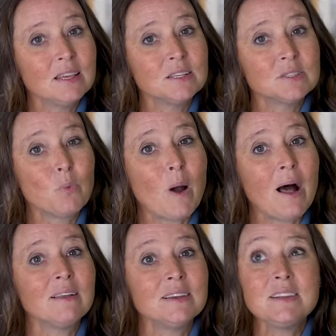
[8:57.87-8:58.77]
is,
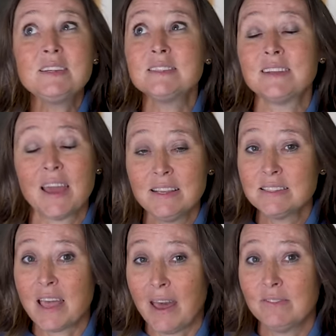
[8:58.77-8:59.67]
while it is
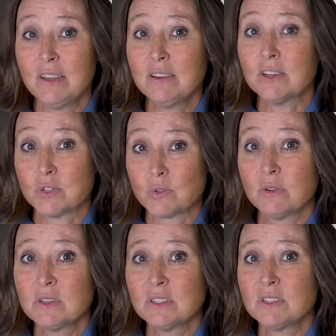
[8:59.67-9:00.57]
nice having a
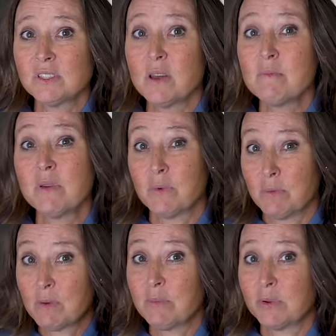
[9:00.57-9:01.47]
solar system when we're